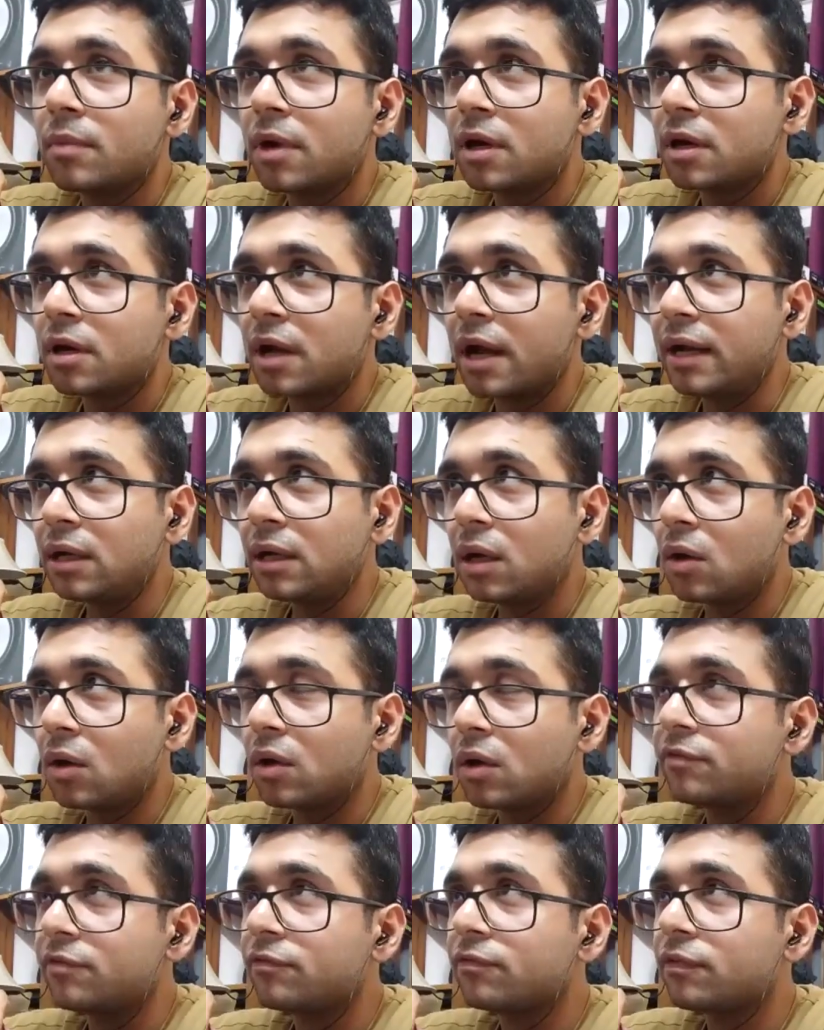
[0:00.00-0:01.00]
But right
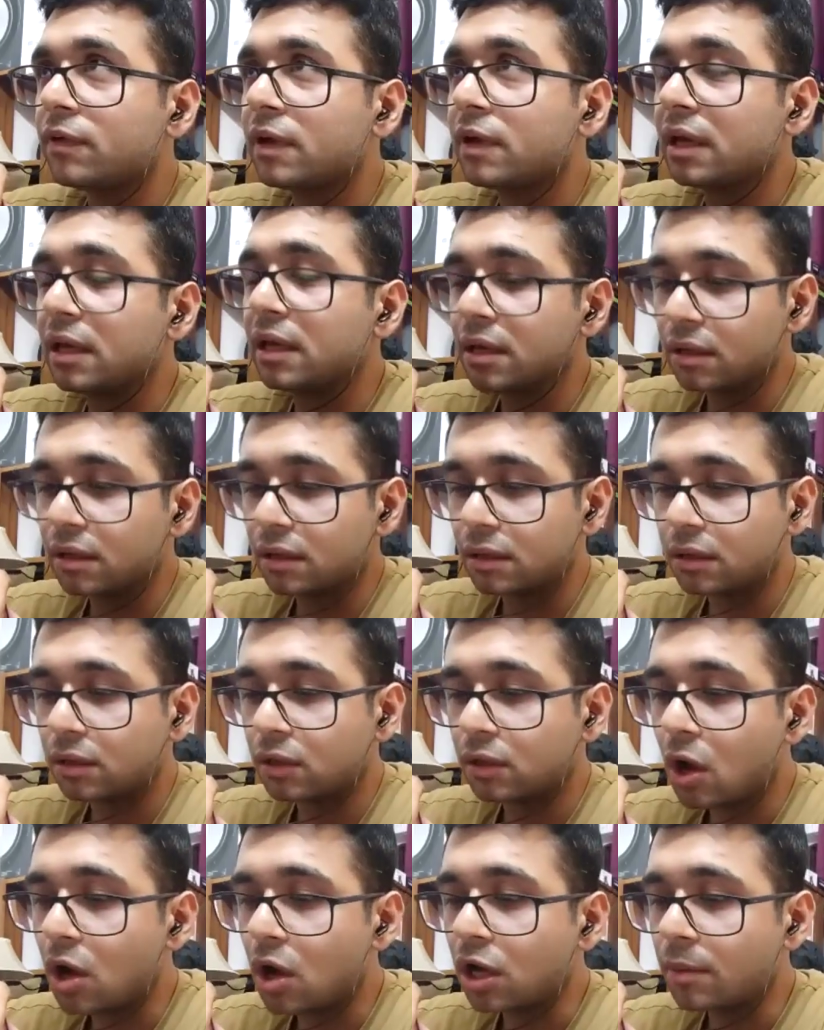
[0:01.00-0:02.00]
now, if we
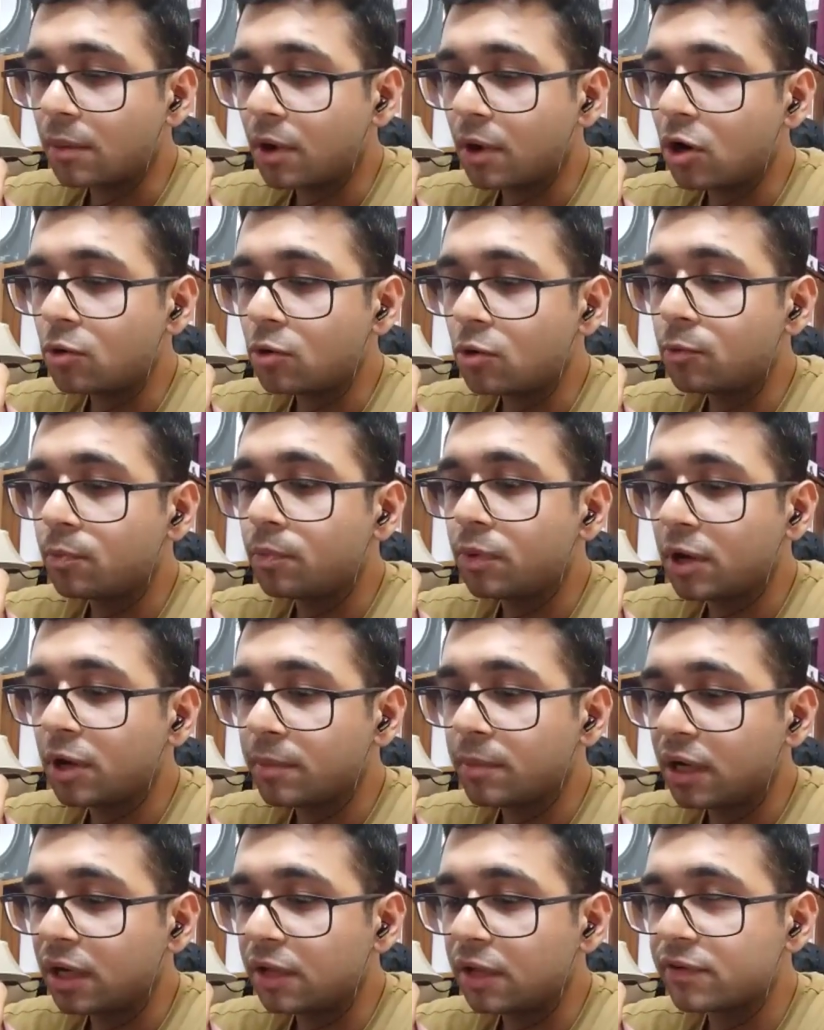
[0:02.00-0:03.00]
talk about
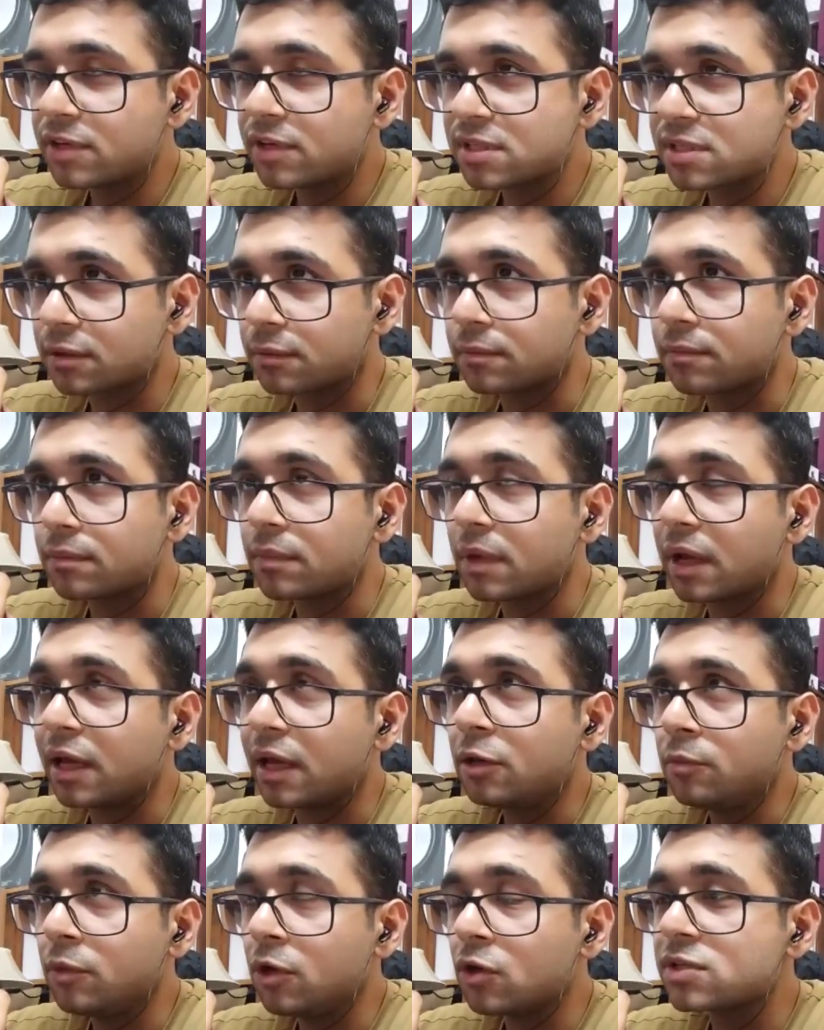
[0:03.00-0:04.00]
primitivism
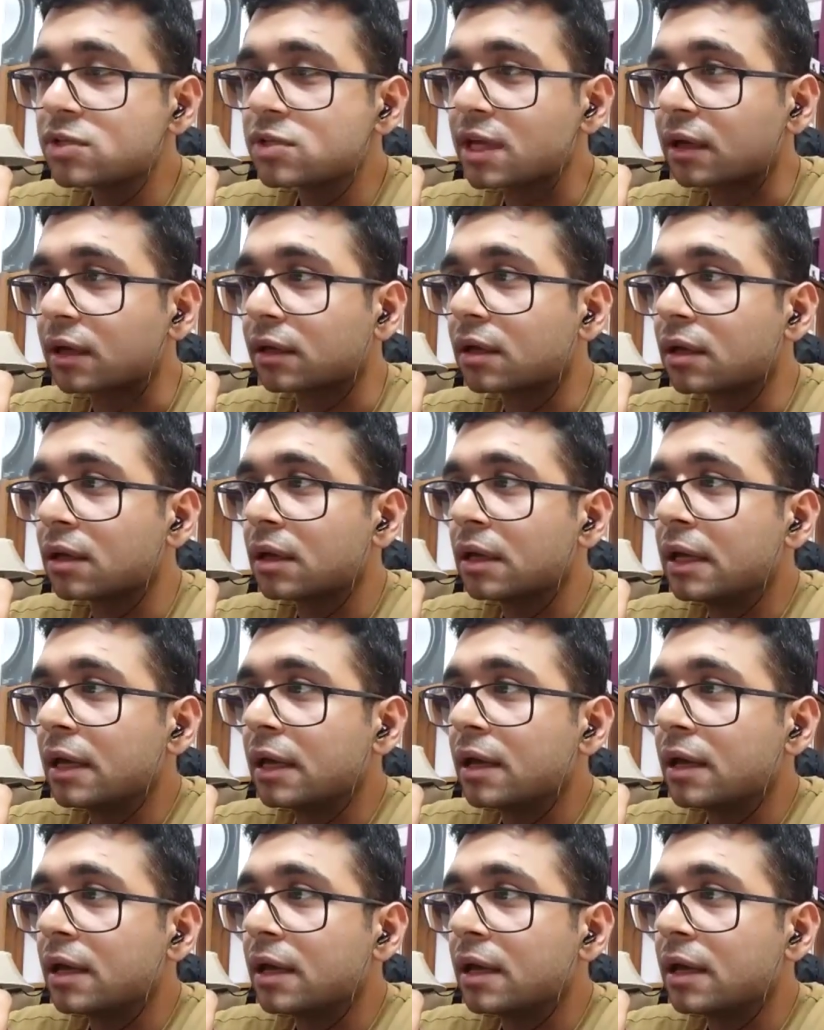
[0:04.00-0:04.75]
in music,